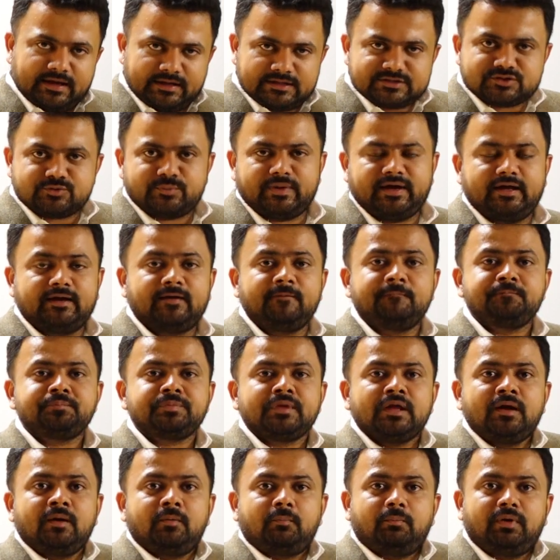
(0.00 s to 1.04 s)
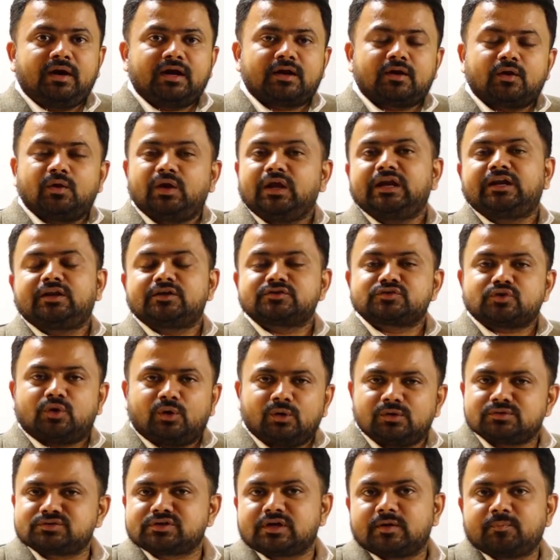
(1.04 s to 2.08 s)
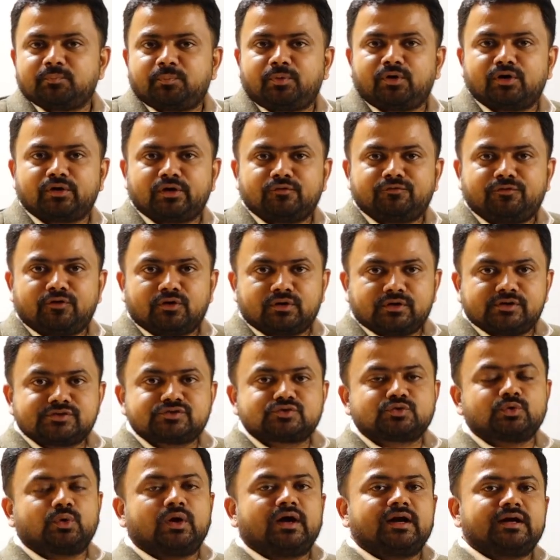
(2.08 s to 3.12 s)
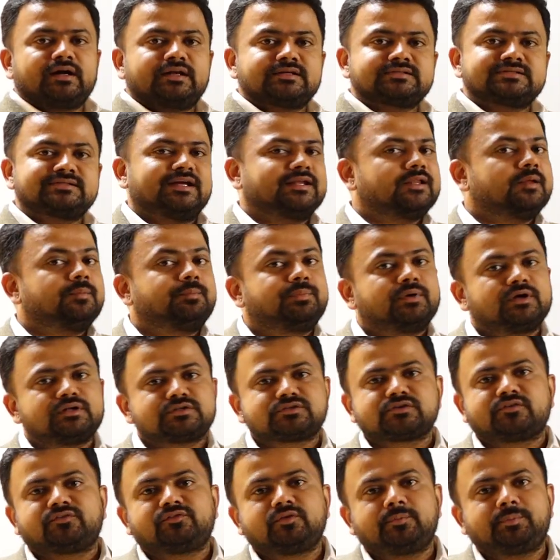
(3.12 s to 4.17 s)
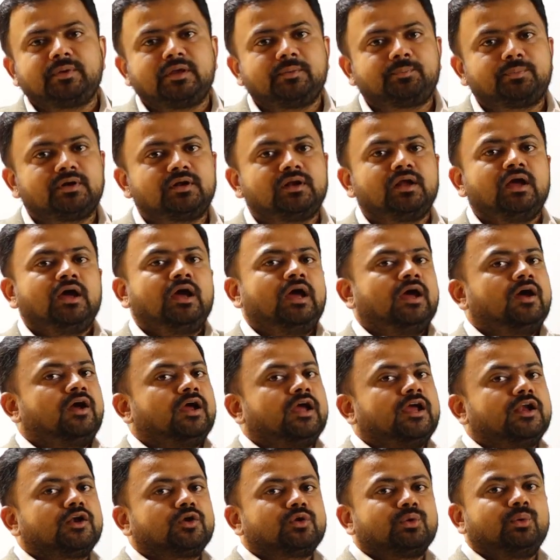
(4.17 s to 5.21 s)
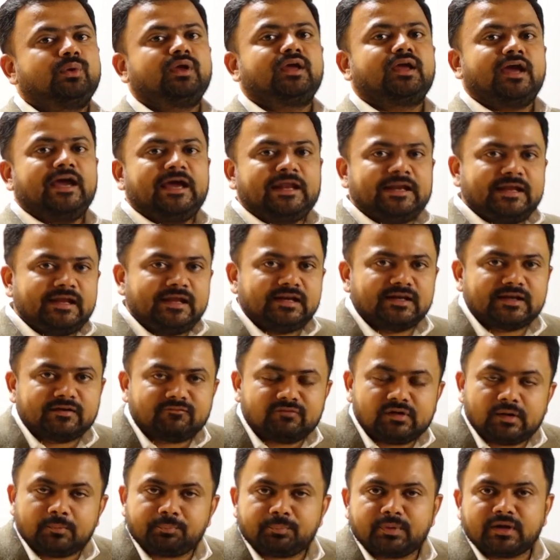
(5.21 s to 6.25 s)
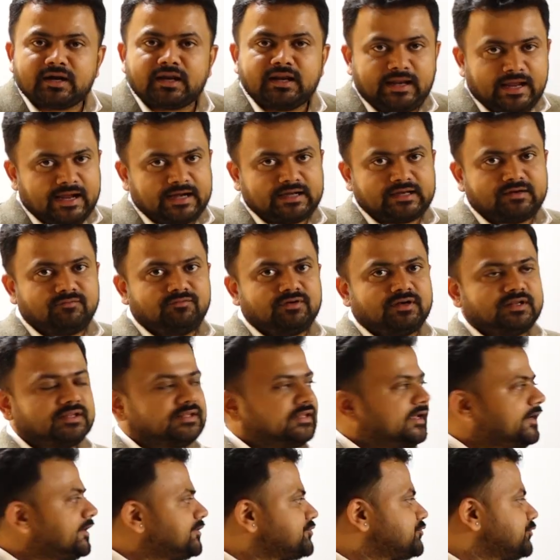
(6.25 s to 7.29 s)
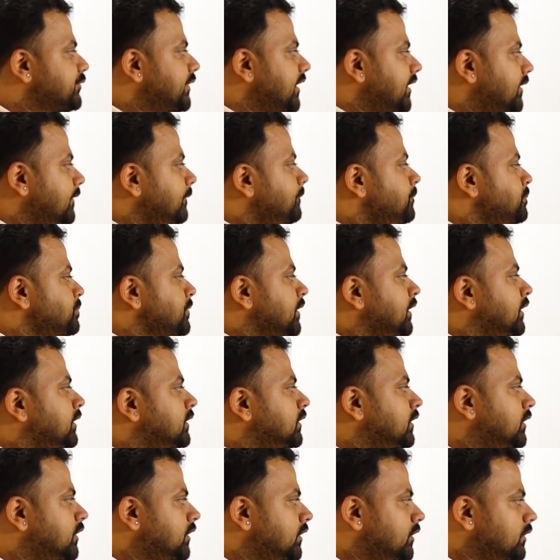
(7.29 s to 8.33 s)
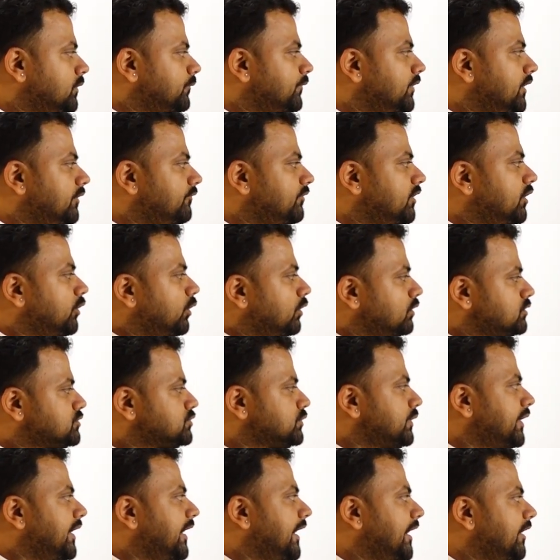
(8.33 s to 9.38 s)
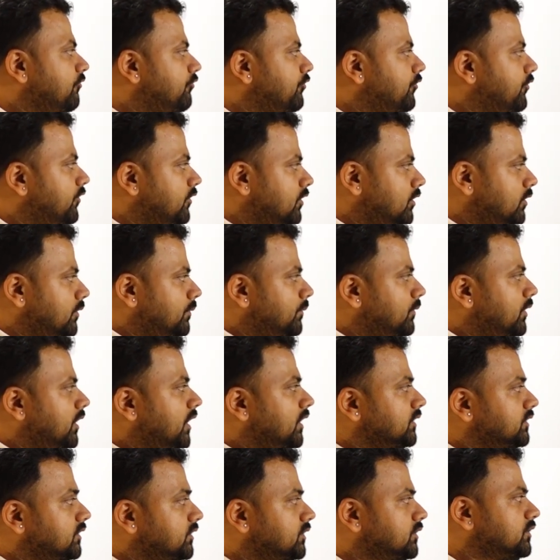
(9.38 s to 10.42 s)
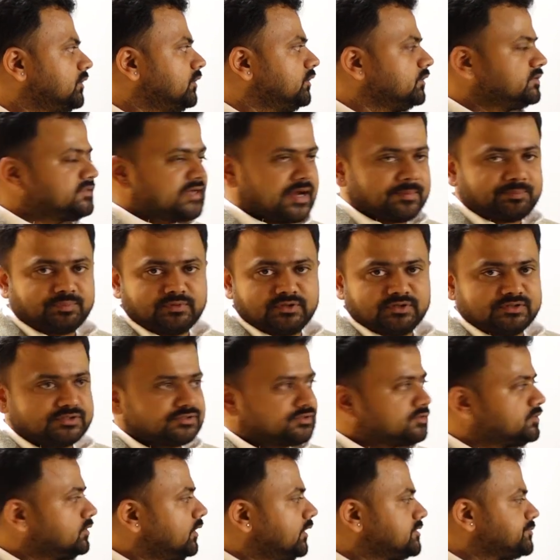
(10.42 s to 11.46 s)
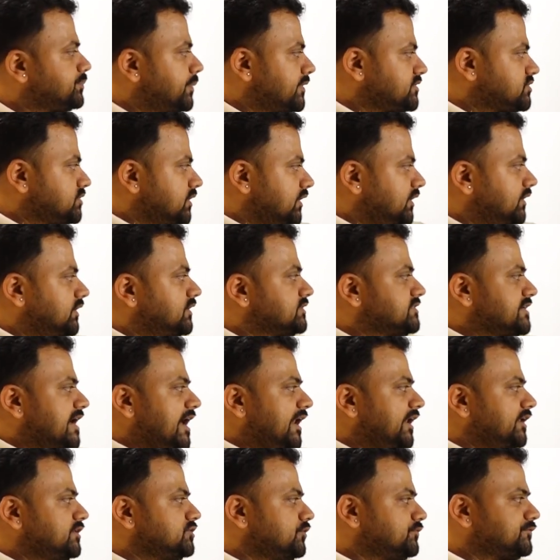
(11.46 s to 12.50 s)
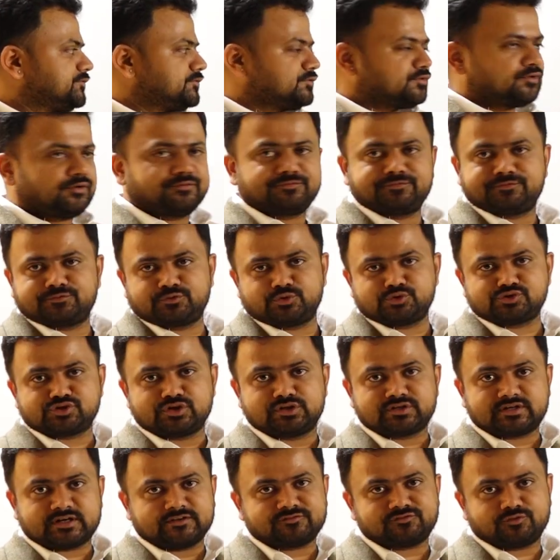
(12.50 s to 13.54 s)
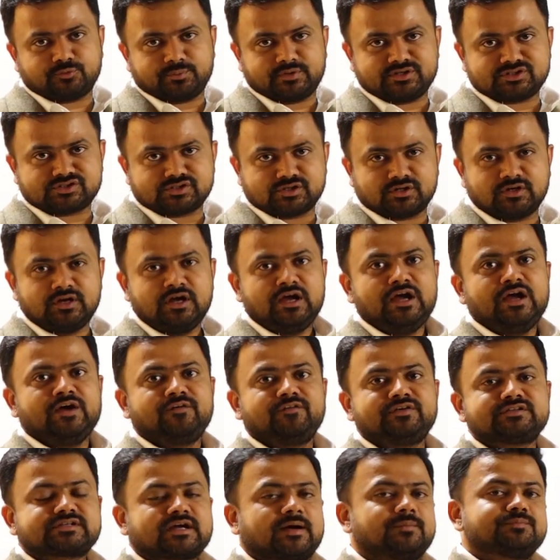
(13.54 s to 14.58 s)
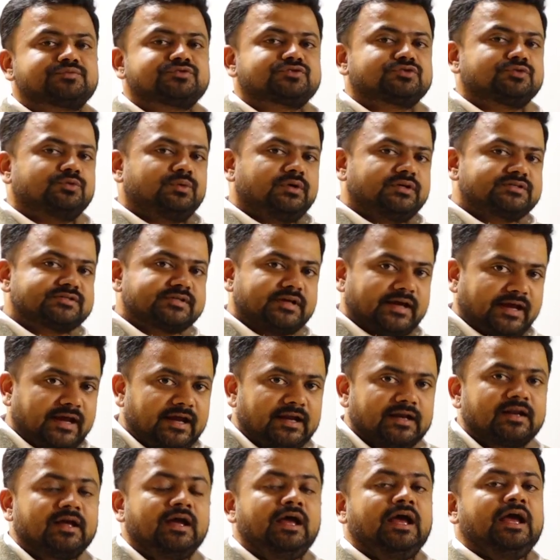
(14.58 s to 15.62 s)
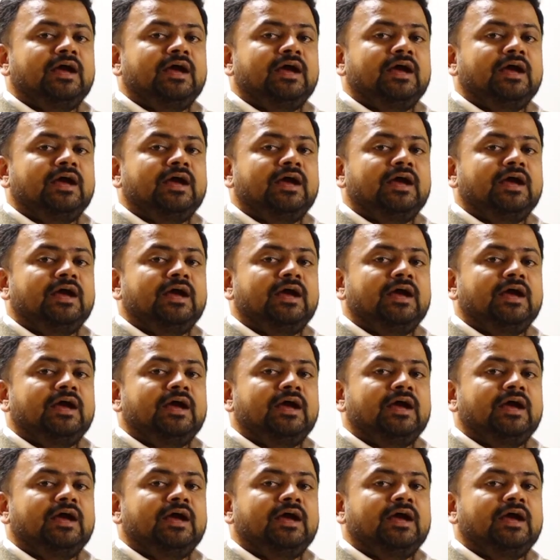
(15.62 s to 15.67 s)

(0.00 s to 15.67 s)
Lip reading: elsewhere. But it is also important for us to understand the pulse of the people in doing any developmental activity. That is where we will also have other chapters, especially the challenge of social transformation, which comes towards the end,